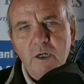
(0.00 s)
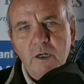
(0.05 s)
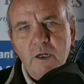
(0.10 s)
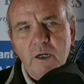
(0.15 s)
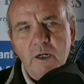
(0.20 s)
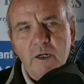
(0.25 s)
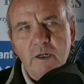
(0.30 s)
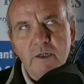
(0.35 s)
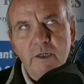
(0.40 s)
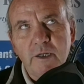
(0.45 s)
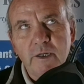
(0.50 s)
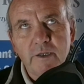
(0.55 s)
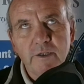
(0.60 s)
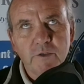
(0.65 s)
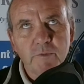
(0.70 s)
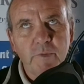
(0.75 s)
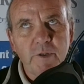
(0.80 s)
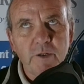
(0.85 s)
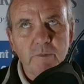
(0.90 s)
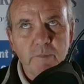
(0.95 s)
it's
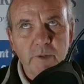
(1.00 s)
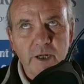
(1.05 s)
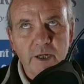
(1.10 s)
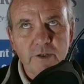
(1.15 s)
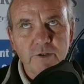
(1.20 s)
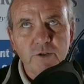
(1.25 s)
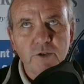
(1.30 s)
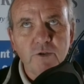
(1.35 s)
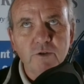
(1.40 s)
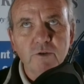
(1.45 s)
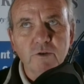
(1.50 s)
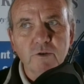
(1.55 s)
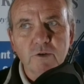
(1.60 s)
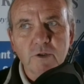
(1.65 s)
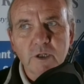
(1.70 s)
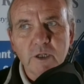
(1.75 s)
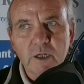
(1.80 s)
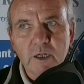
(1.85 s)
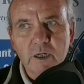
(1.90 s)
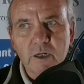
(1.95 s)
been a bad year.
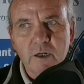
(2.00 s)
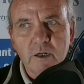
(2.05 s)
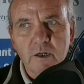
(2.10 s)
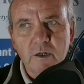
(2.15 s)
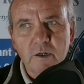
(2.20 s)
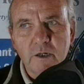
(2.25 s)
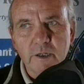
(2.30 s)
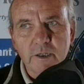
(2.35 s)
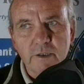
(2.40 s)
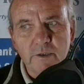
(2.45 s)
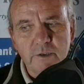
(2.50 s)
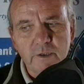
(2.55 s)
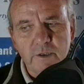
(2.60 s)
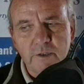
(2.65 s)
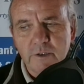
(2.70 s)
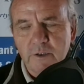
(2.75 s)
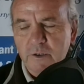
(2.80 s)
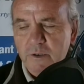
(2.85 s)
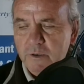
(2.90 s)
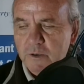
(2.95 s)
I can tell
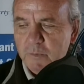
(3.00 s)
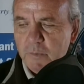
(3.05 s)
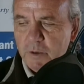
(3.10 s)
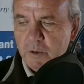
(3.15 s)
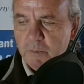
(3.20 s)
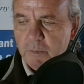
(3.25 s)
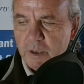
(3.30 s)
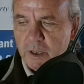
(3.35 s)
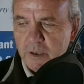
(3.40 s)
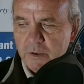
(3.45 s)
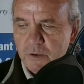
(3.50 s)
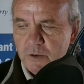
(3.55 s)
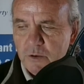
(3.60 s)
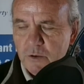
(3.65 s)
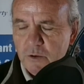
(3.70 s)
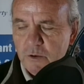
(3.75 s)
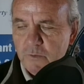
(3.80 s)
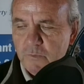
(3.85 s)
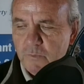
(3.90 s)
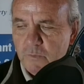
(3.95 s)
you, it's been a bad
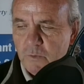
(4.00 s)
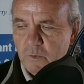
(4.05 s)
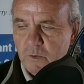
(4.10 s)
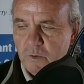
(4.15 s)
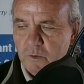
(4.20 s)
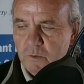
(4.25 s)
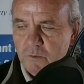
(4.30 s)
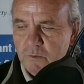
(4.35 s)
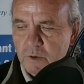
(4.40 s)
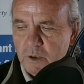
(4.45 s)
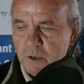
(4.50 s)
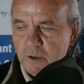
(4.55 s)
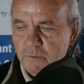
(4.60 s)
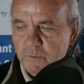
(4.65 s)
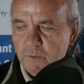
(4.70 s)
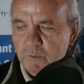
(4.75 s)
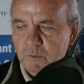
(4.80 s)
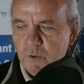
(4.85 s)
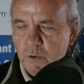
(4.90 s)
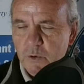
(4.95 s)
year for
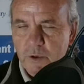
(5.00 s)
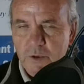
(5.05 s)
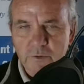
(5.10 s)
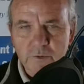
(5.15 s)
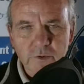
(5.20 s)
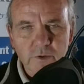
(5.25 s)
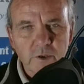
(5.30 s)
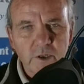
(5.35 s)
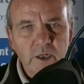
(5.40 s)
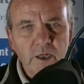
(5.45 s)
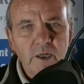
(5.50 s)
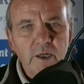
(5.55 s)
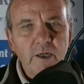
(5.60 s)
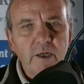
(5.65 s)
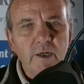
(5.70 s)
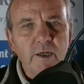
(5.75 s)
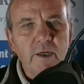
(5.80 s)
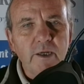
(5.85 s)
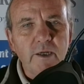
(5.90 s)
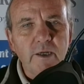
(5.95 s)
rodents.
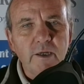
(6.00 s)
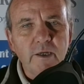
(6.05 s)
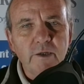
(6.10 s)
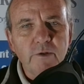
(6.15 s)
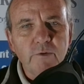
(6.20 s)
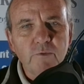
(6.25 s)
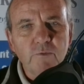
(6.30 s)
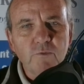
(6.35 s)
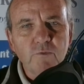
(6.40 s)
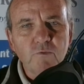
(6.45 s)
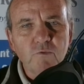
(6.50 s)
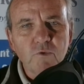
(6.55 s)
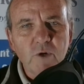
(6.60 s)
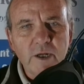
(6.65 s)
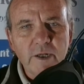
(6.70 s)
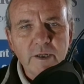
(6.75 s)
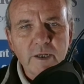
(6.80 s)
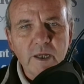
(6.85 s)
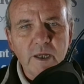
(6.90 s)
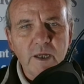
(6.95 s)
And
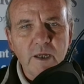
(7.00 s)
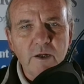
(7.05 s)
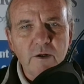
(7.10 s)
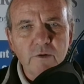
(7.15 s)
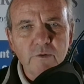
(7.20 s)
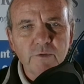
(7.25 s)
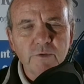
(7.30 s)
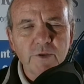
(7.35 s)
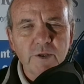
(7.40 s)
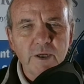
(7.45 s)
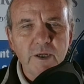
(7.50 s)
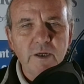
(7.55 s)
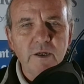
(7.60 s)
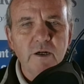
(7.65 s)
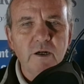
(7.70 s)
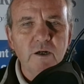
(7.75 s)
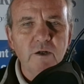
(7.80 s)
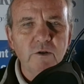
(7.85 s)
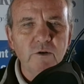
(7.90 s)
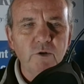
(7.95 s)
right now, they
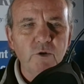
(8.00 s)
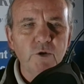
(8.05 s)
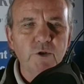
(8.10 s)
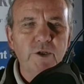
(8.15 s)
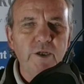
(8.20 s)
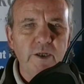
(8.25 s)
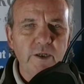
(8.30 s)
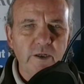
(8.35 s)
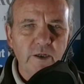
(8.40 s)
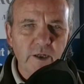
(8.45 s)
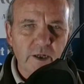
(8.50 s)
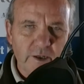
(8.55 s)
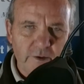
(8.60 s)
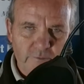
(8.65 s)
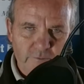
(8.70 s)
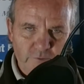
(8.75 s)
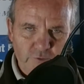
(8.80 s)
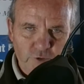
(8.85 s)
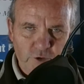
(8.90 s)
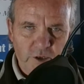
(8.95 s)
are looking at
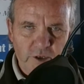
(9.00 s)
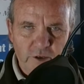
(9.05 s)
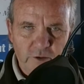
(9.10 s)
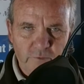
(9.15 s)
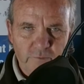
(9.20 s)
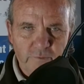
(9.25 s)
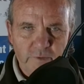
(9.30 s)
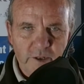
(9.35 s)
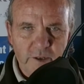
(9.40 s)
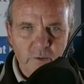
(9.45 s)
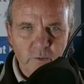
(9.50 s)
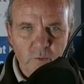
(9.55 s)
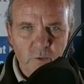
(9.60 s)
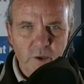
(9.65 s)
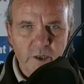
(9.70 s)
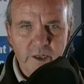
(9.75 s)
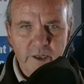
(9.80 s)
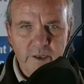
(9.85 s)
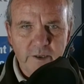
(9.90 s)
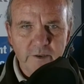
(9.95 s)
trying to find
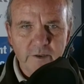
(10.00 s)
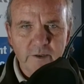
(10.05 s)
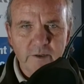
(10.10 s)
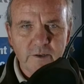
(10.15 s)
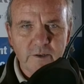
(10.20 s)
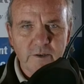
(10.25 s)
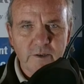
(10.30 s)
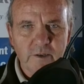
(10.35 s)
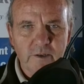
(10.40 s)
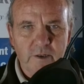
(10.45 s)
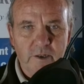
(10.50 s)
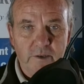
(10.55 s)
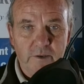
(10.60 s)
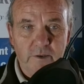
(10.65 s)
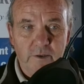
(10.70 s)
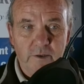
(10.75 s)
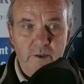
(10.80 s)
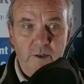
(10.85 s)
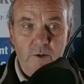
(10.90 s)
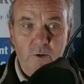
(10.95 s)
ways, because
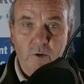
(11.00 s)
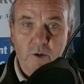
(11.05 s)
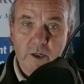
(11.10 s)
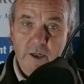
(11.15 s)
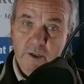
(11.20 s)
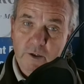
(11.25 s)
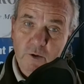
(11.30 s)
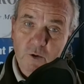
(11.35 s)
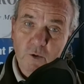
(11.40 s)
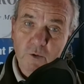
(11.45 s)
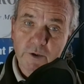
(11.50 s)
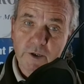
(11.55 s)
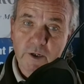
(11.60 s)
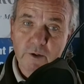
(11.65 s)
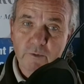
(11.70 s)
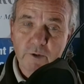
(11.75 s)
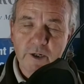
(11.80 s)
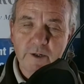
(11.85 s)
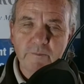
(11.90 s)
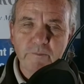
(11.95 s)
it's getting cold out,
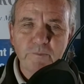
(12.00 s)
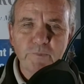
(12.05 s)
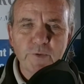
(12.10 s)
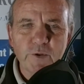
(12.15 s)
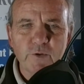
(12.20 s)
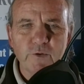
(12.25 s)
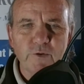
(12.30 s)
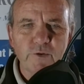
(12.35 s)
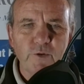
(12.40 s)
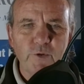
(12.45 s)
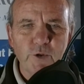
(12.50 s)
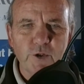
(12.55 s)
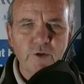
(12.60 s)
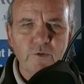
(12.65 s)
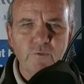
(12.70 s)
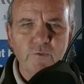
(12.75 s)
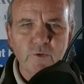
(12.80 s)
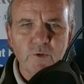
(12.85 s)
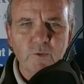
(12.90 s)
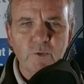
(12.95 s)
right? They're looking
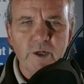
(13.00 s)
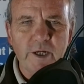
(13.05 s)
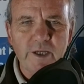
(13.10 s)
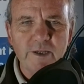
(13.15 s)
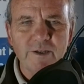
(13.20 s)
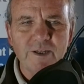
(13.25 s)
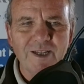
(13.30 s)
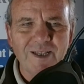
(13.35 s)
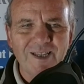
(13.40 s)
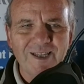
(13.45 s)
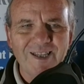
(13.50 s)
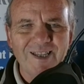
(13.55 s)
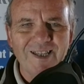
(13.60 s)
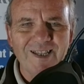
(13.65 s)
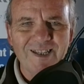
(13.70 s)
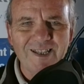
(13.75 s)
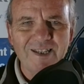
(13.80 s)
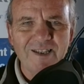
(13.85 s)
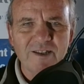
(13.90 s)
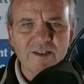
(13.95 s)
for ways to get
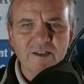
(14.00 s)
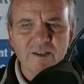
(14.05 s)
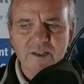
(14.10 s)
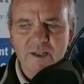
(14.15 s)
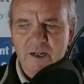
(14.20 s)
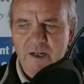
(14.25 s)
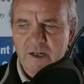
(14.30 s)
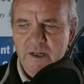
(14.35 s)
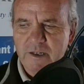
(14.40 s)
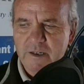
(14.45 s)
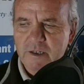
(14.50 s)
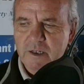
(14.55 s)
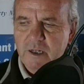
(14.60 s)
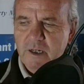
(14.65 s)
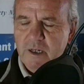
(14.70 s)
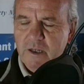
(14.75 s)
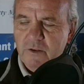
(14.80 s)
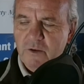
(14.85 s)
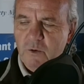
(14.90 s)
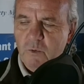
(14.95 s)
inside.
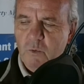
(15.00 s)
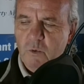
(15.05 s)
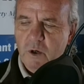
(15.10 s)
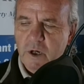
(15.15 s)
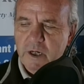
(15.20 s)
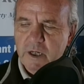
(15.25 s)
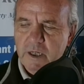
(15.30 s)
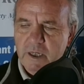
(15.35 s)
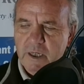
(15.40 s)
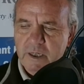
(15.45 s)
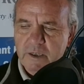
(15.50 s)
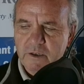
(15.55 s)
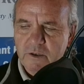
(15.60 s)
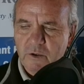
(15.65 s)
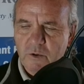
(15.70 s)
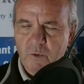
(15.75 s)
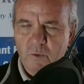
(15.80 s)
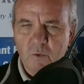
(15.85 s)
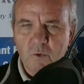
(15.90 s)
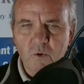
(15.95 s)
They want to get to
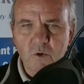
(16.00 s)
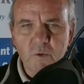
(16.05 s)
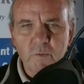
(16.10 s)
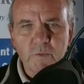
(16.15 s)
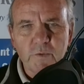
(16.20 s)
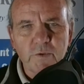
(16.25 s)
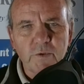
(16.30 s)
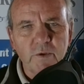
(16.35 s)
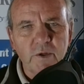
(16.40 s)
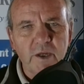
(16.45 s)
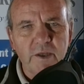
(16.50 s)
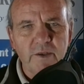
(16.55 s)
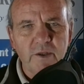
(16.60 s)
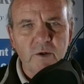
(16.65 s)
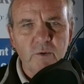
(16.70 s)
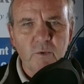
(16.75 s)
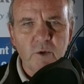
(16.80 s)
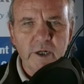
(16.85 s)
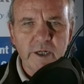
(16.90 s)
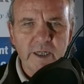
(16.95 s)
the warmth and they
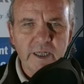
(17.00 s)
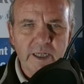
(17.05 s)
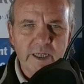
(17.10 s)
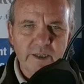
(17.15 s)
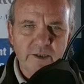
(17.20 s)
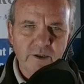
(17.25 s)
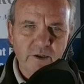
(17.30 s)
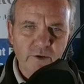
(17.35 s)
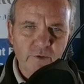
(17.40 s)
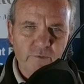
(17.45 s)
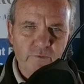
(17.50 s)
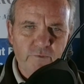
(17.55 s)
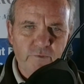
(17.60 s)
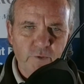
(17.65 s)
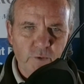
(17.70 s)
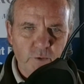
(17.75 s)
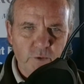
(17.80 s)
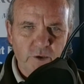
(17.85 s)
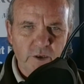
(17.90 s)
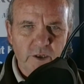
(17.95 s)
want to get to the
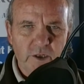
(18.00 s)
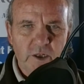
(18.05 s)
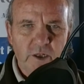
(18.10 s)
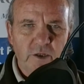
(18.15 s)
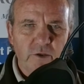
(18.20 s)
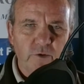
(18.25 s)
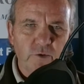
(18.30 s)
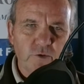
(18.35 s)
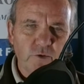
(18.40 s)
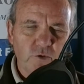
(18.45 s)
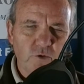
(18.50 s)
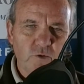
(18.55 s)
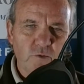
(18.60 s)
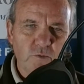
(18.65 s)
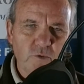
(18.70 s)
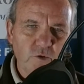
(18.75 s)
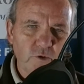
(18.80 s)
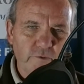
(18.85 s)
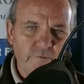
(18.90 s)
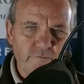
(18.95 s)
food. There's no
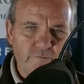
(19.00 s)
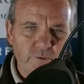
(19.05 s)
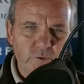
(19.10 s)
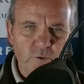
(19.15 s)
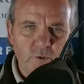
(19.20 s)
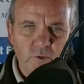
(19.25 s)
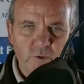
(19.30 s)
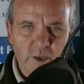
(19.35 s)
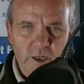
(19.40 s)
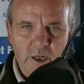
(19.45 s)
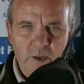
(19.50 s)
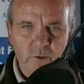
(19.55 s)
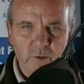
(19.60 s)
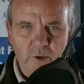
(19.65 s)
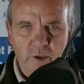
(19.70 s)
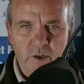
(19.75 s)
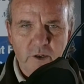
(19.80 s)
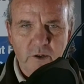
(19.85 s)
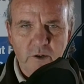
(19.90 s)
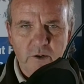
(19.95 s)
more food out
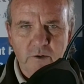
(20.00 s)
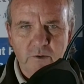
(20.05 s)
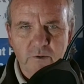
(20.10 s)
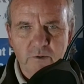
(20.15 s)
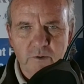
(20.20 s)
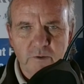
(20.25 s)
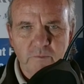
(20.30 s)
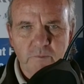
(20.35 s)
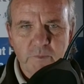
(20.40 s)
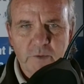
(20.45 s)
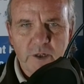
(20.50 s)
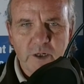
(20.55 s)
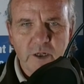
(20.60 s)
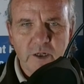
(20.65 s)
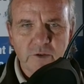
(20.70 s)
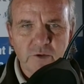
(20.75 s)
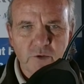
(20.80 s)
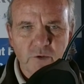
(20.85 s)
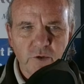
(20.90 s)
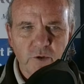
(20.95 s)
there,
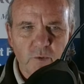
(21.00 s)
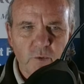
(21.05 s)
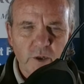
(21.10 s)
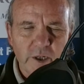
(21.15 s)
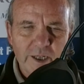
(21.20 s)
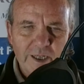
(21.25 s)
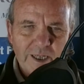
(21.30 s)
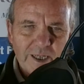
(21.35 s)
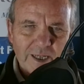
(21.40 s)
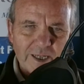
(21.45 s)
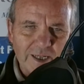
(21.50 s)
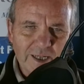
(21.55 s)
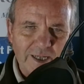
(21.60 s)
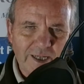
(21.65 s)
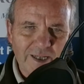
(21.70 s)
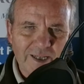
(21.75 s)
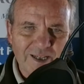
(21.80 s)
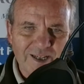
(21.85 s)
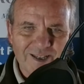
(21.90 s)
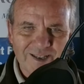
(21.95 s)
so they want to get
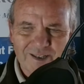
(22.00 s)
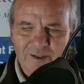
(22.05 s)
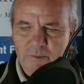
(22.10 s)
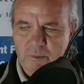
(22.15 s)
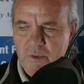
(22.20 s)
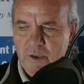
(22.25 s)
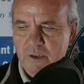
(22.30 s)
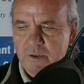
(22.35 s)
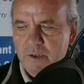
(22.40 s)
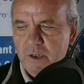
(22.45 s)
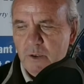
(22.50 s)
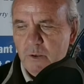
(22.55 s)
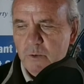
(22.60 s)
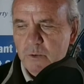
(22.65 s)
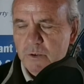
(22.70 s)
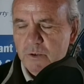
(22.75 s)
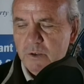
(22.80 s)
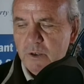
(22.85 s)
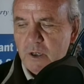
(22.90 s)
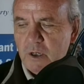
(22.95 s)
into somebody's
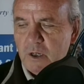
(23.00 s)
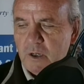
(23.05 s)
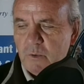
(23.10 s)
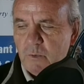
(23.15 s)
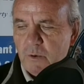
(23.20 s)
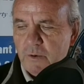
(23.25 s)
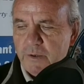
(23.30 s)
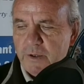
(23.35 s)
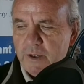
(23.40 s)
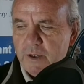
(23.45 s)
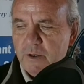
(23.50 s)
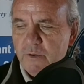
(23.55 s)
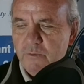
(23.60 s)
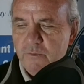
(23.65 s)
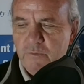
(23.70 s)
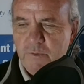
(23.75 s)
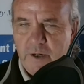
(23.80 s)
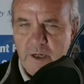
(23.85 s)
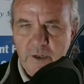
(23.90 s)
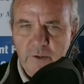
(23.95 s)
house where they can
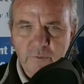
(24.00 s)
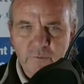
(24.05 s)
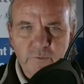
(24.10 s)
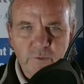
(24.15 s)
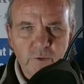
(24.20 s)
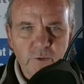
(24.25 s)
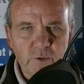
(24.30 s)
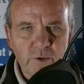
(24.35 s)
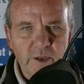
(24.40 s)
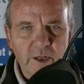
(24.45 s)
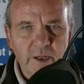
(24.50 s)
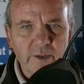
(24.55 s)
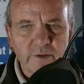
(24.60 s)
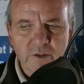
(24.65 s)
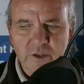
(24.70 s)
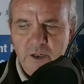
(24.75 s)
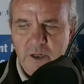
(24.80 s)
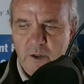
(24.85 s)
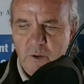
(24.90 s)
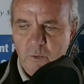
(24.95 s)
find food and
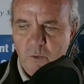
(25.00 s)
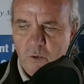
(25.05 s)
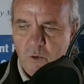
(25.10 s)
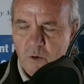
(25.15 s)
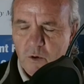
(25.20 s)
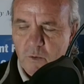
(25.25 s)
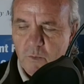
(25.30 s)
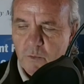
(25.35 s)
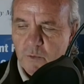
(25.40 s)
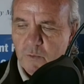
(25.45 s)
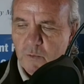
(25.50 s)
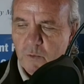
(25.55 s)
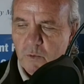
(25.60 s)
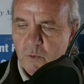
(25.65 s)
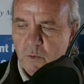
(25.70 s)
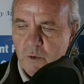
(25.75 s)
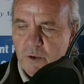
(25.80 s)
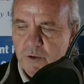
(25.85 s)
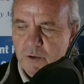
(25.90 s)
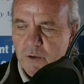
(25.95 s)
stay warm through the
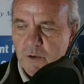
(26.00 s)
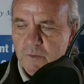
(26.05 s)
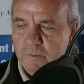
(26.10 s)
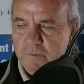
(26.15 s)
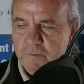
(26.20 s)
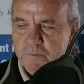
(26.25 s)
winter.